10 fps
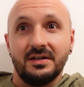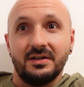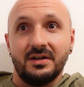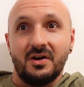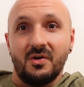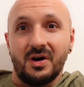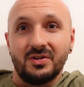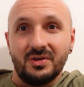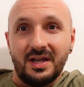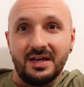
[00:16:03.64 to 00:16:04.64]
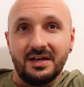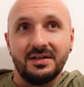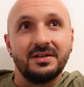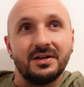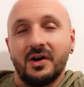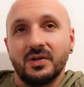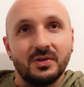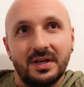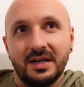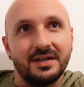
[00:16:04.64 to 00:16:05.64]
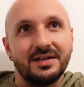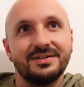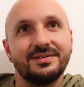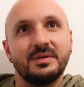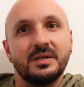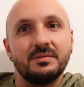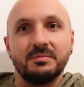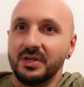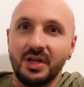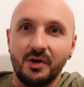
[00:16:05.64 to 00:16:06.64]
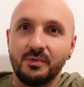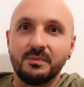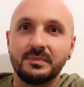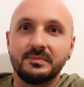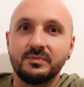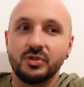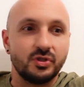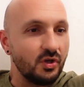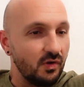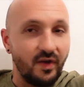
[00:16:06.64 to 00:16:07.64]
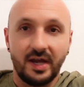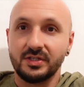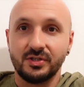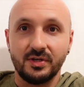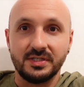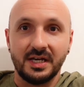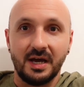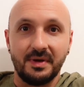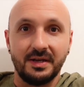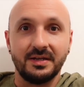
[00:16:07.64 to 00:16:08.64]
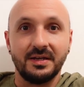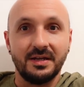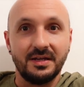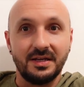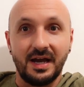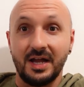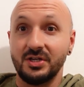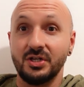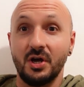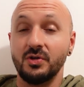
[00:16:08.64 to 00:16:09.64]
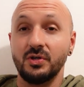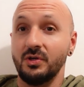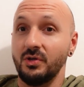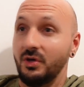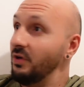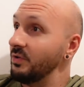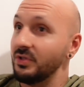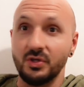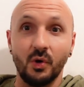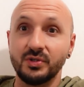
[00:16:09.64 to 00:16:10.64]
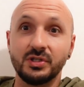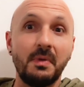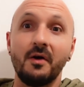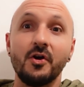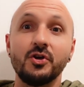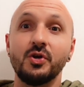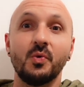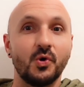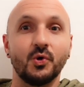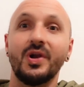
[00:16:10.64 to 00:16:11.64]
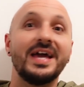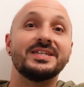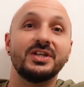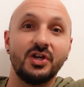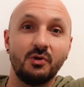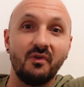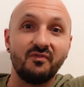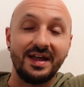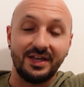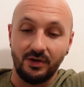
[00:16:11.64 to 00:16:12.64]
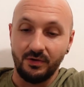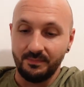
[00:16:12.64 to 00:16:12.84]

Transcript: oh, I'll do it later, oh, I'll do it later. But no, just do things as soon as they come in, and you know, your tomorrow you or your later you will thank you.